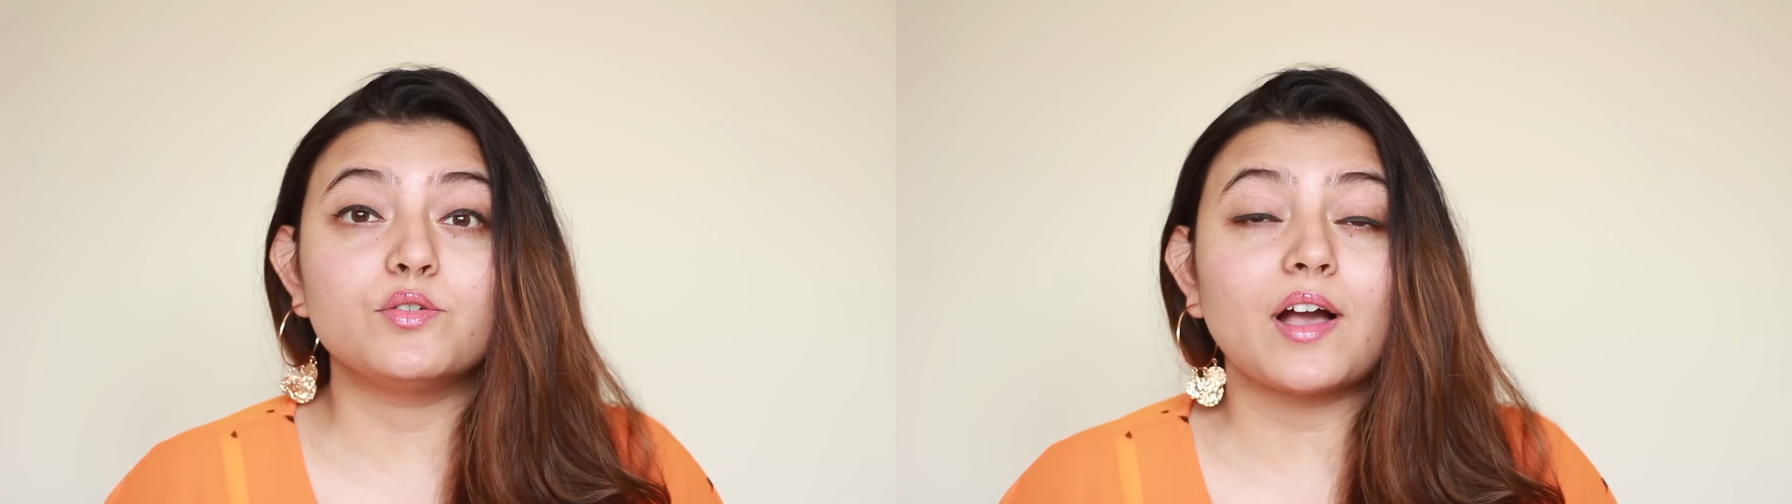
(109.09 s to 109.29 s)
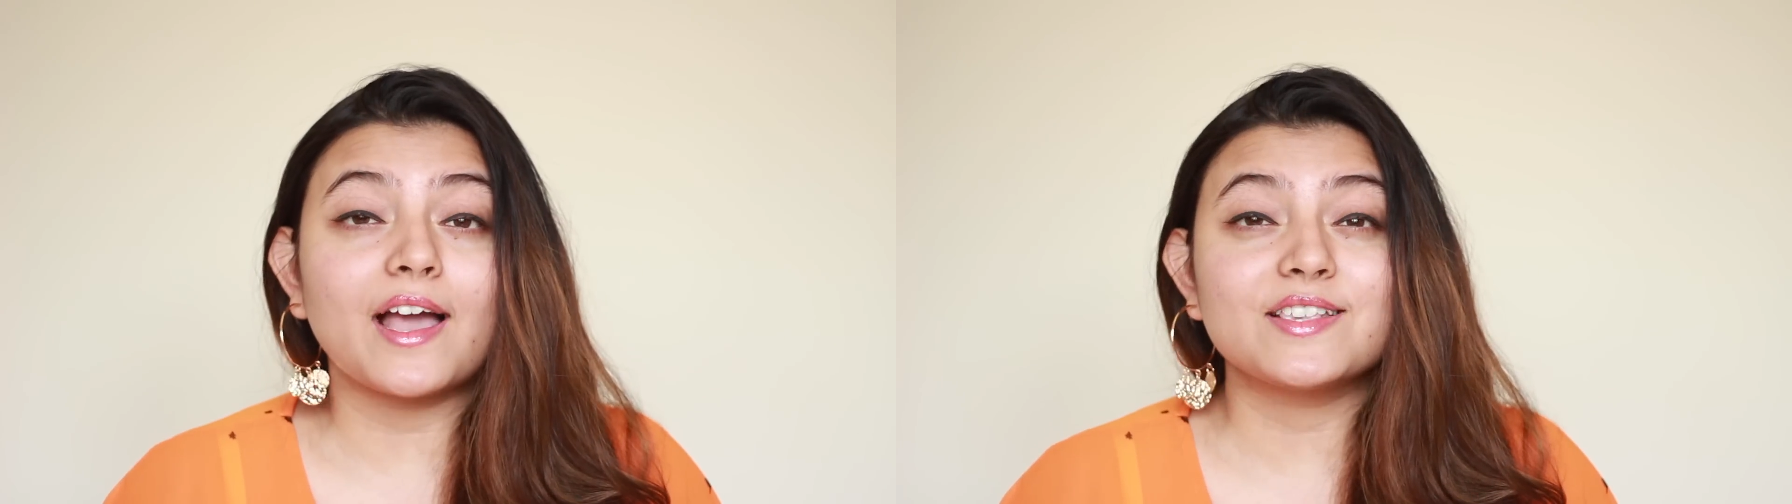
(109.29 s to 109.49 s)

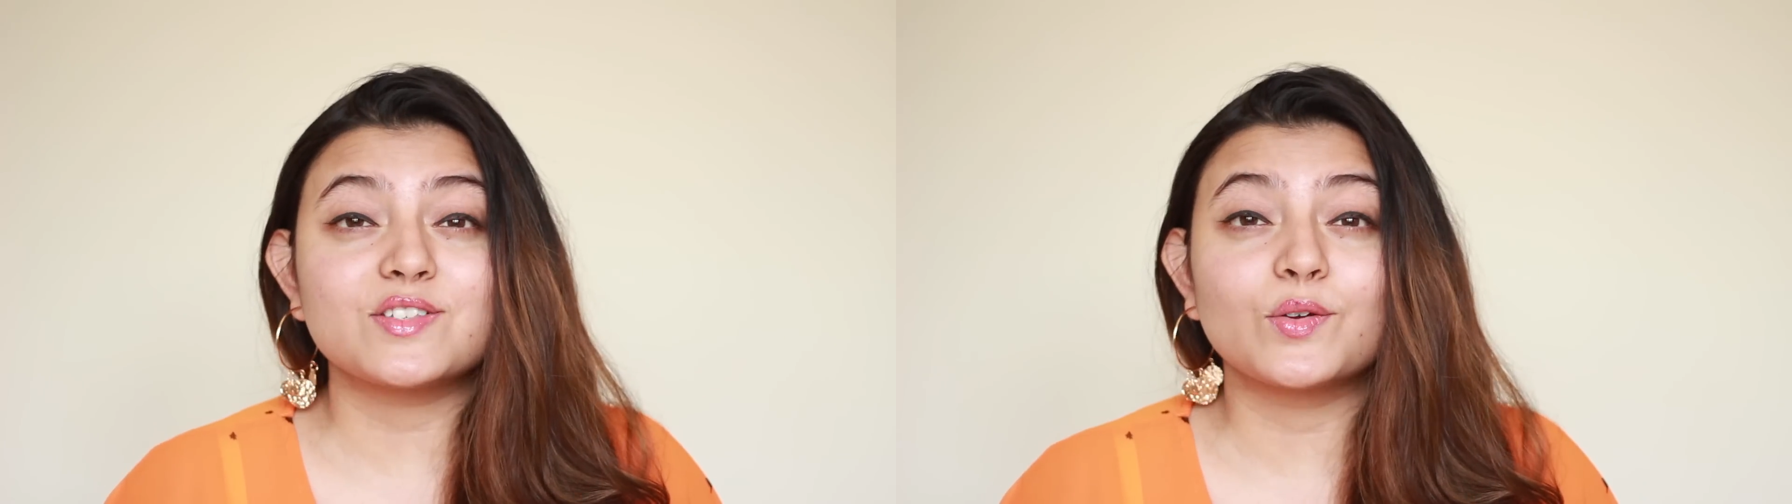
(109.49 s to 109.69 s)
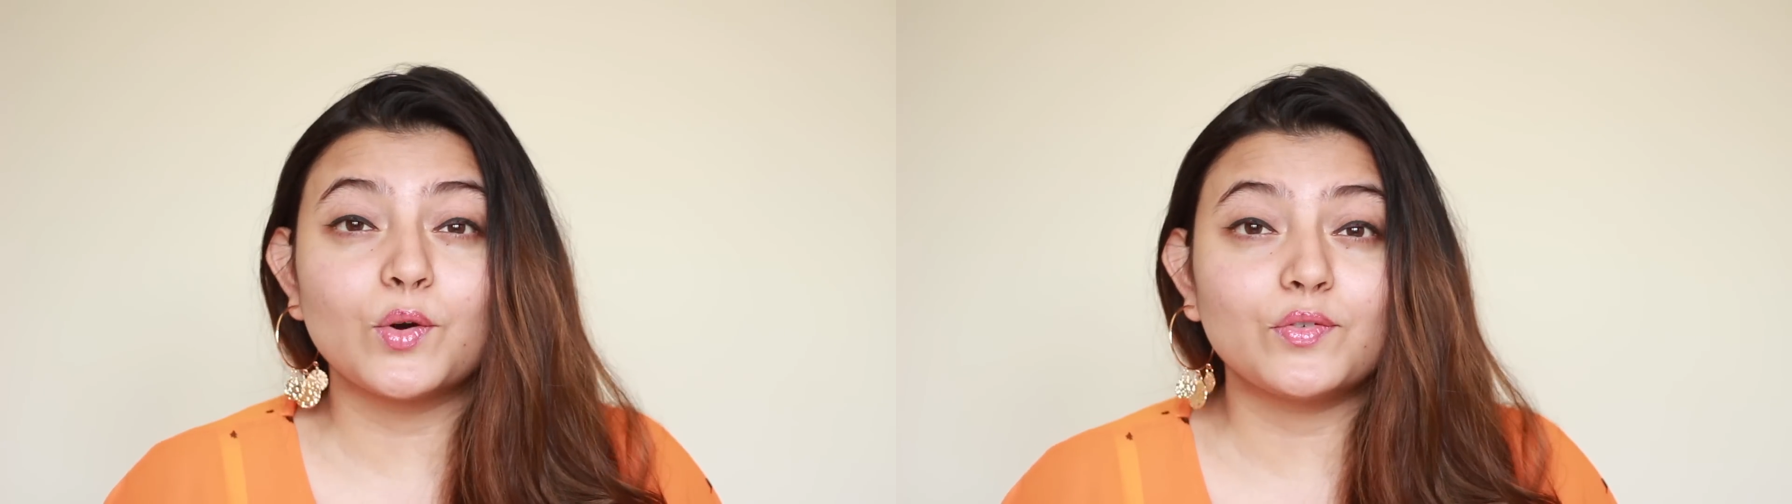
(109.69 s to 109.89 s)
you guys
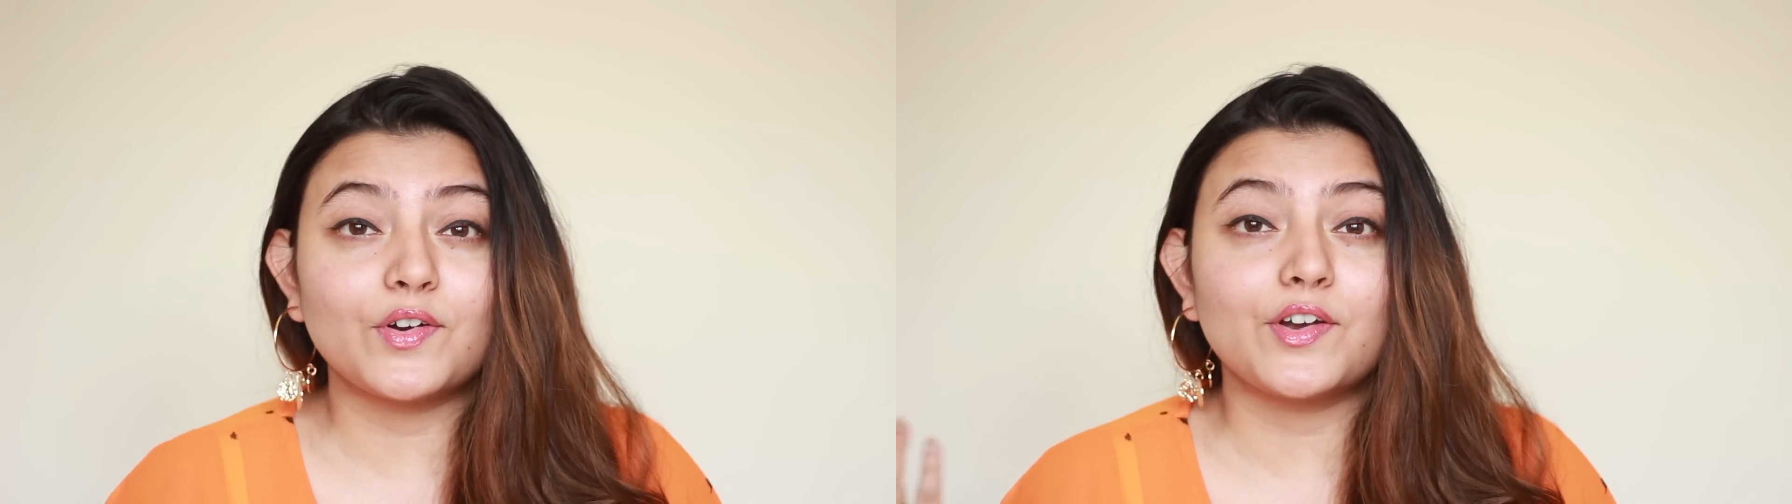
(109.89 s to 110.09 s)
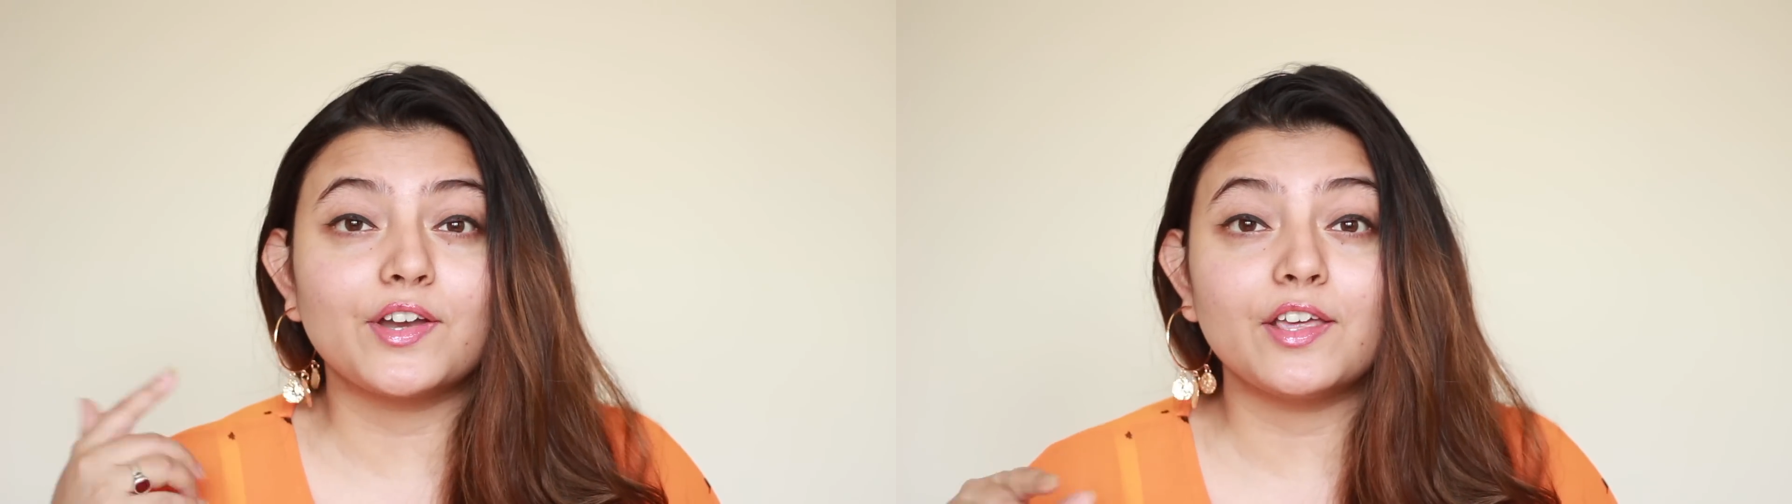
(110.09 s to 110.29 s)
to go
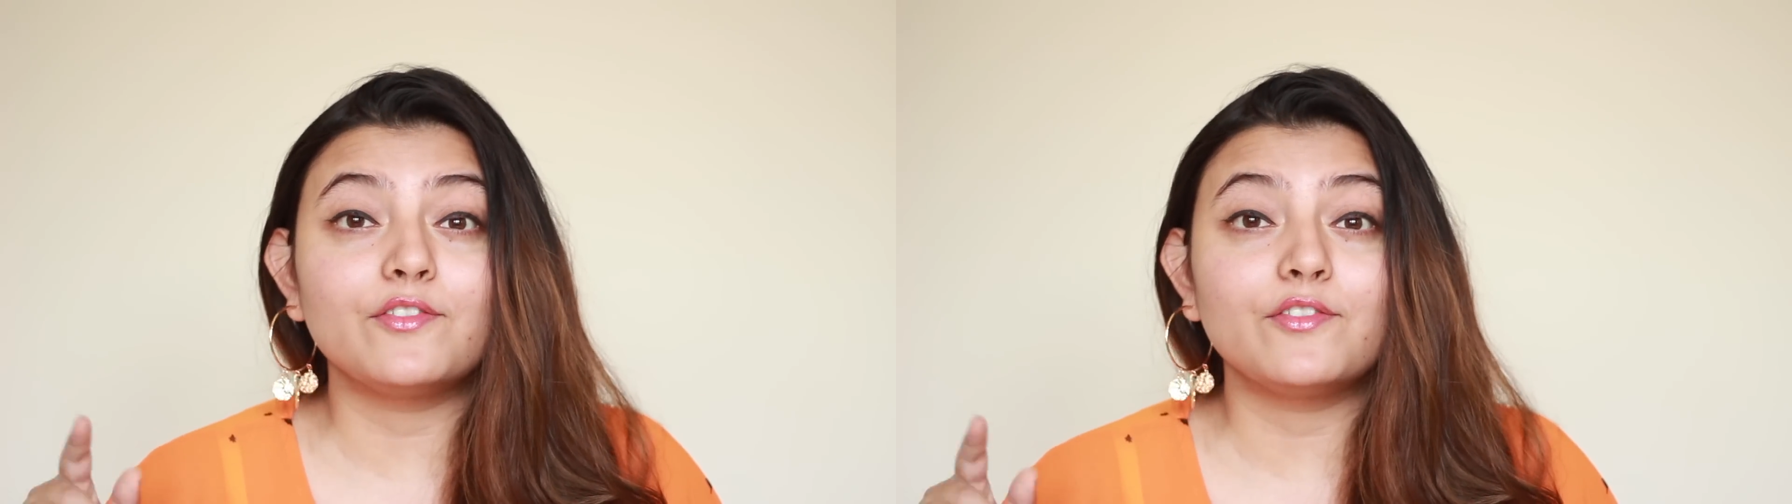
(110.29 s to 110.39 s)
for it